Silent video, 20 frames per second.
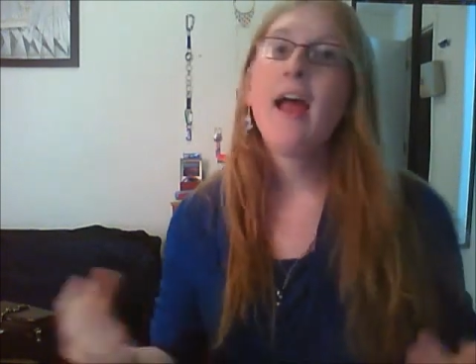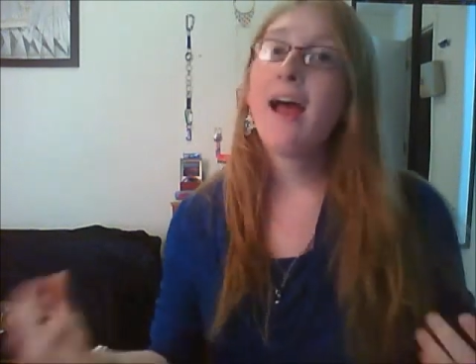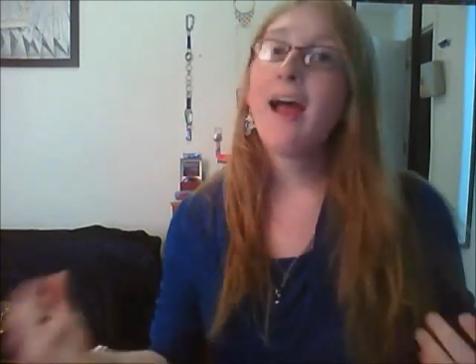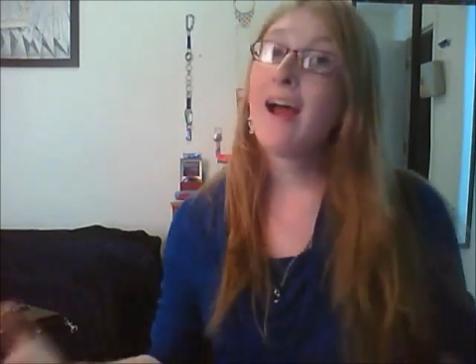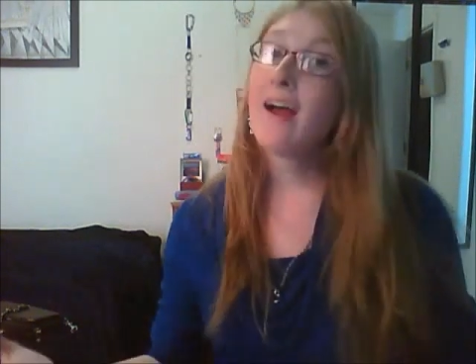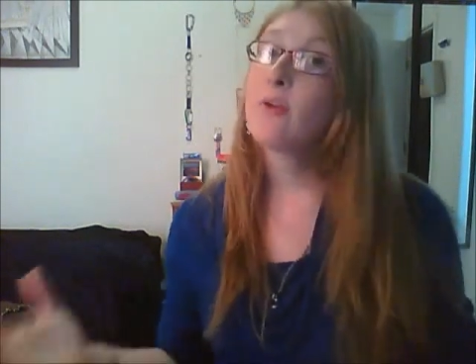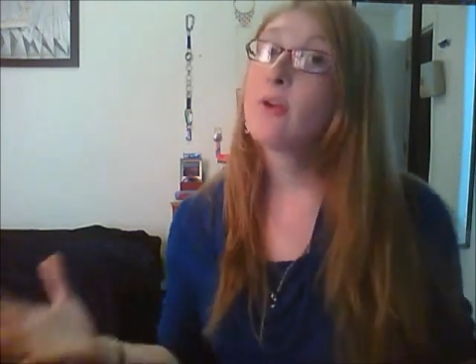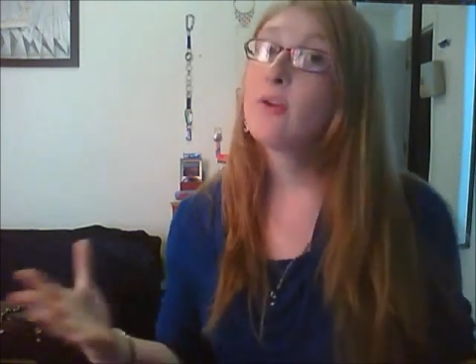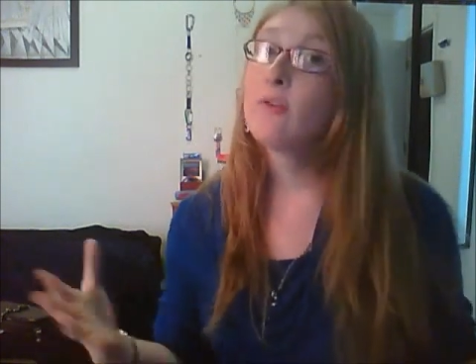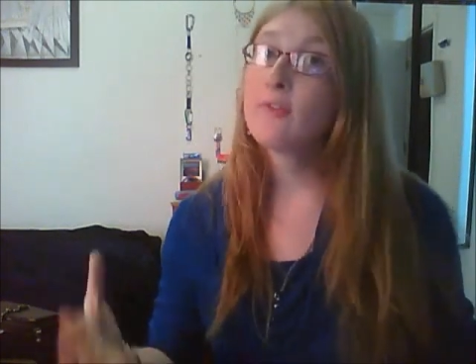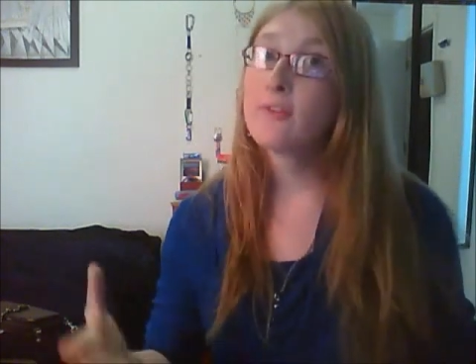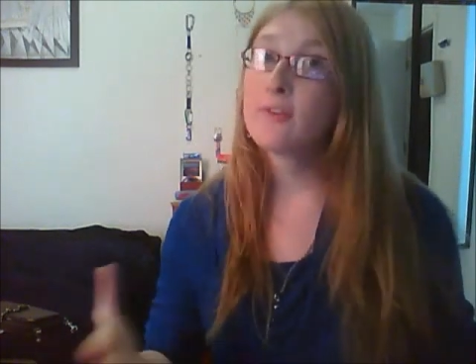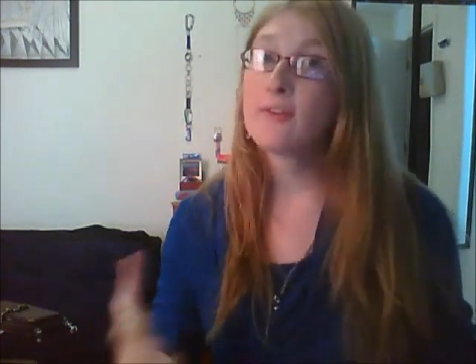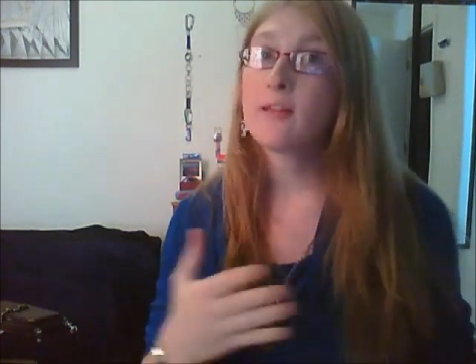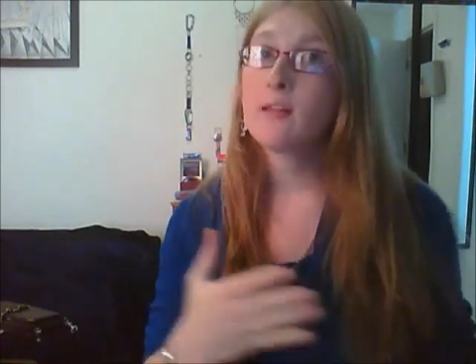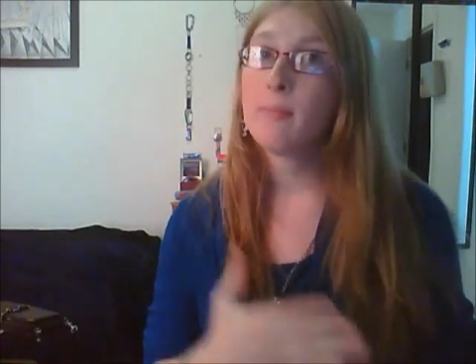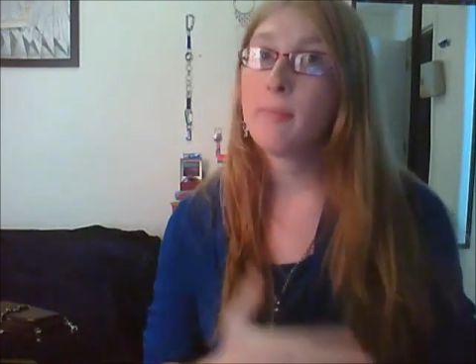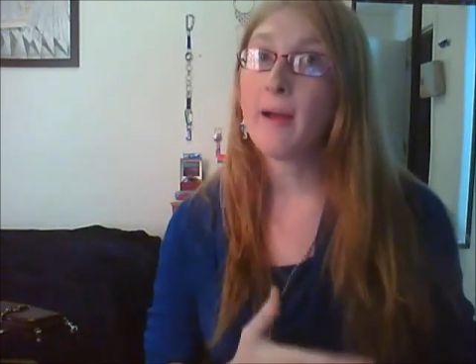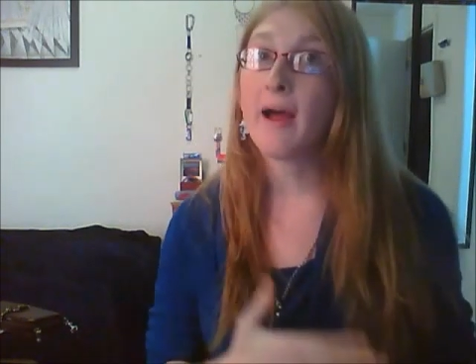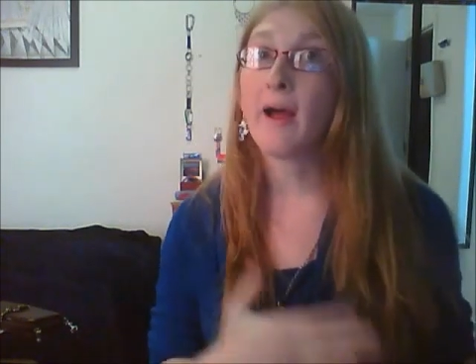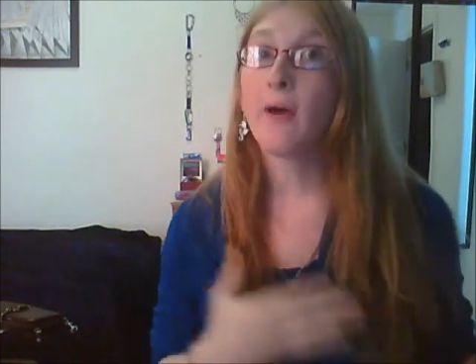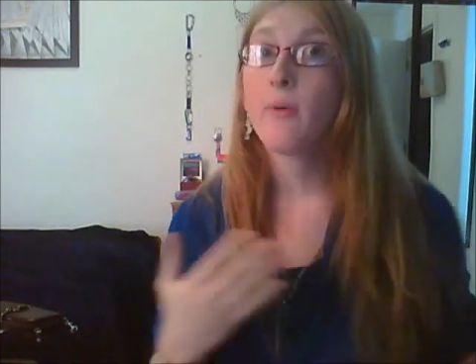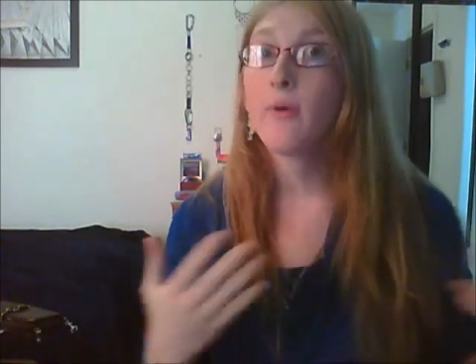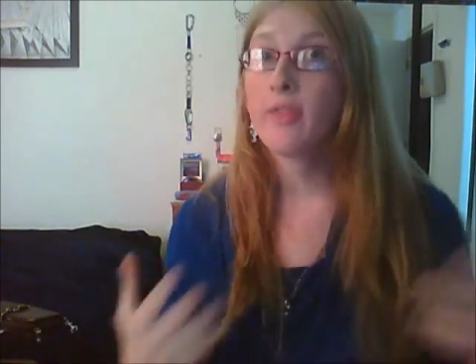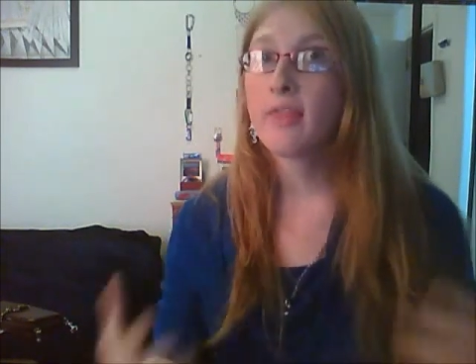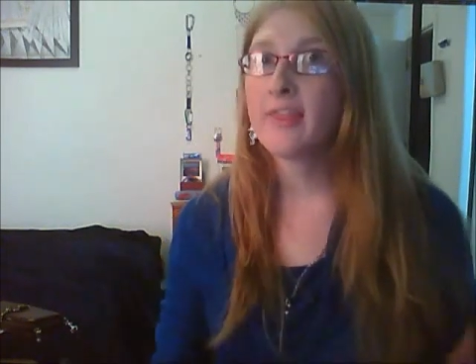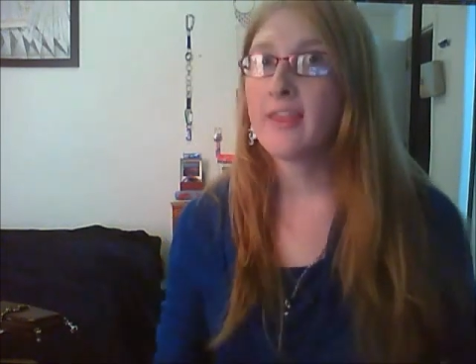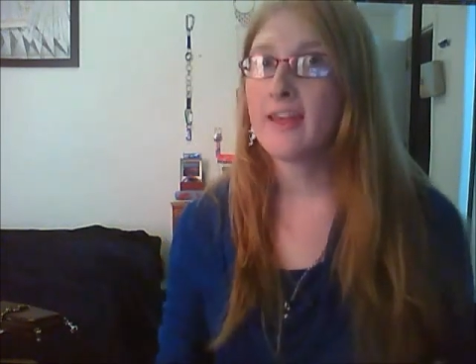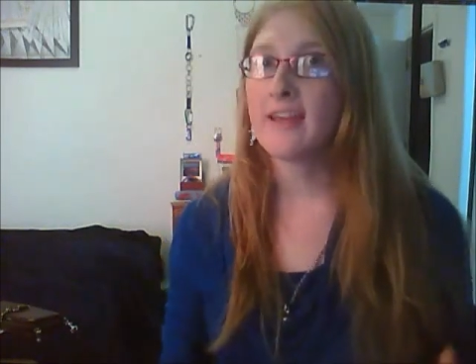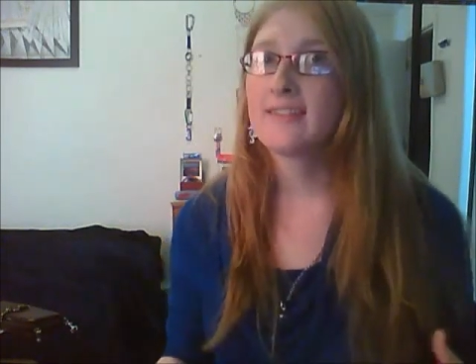how do you feel about
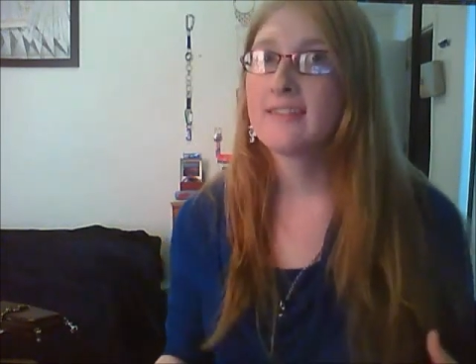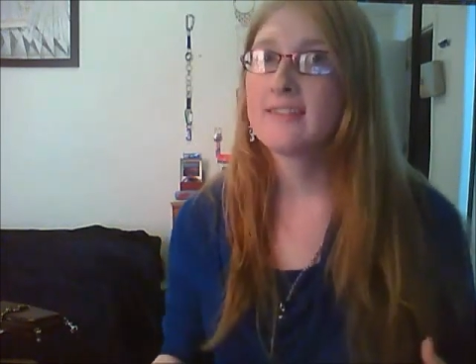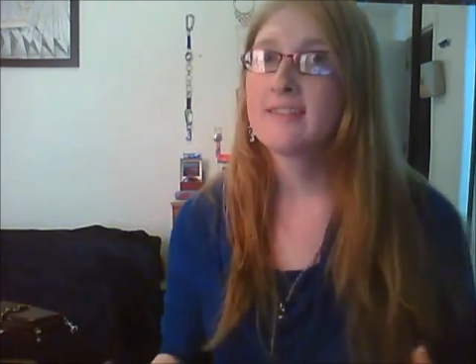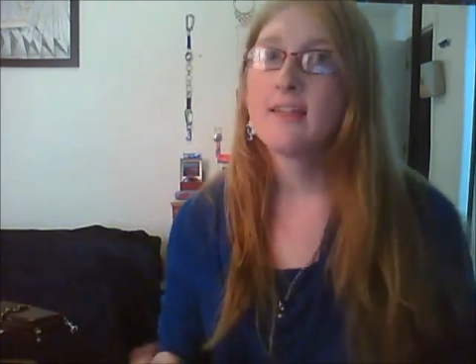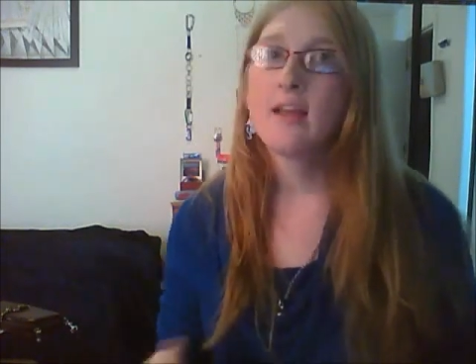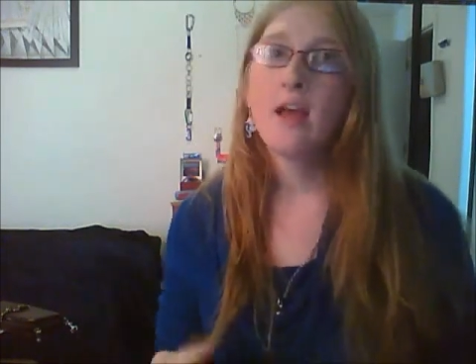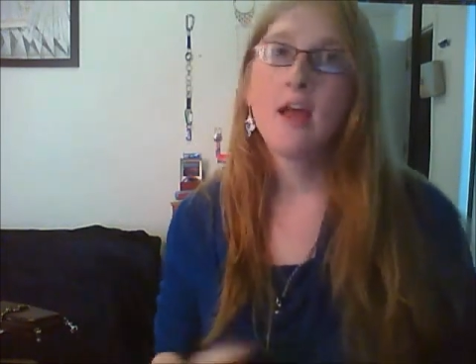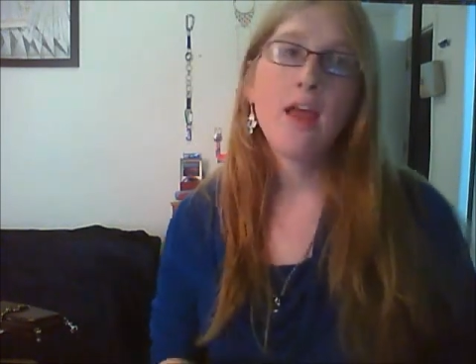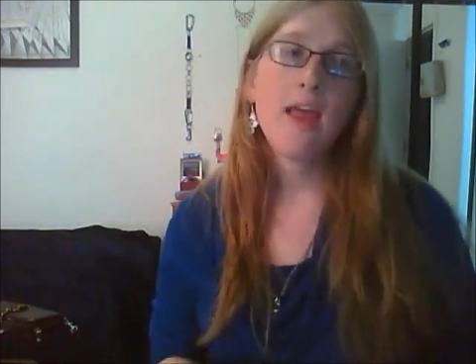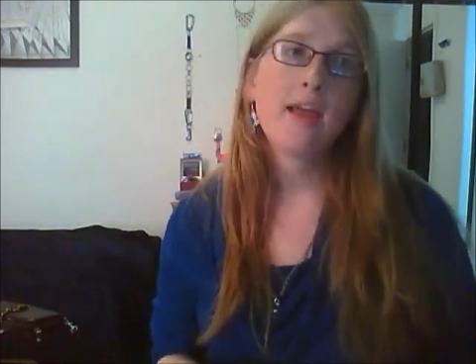this?